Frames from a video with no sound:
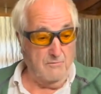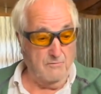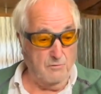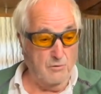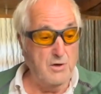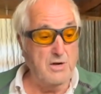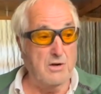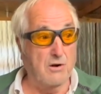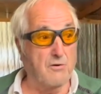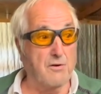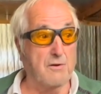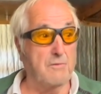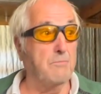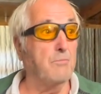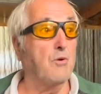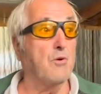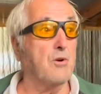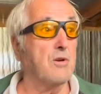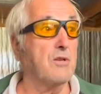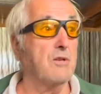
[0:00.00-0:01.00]
We don't
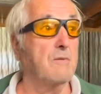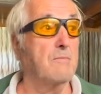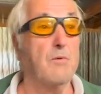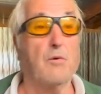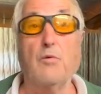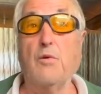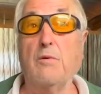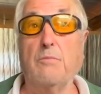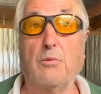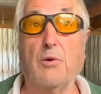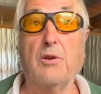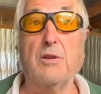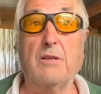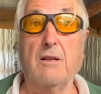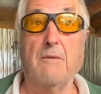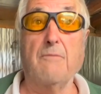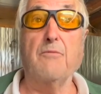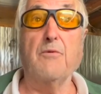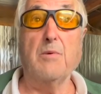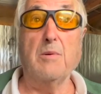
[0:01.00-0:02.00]
import them, but we bought them
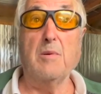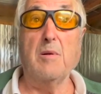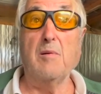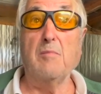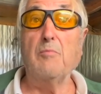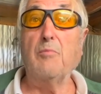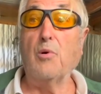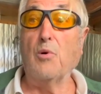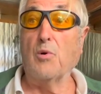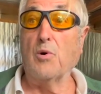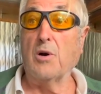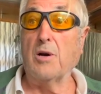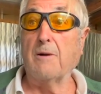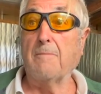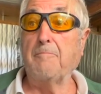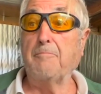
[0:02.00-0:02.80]
from an importer.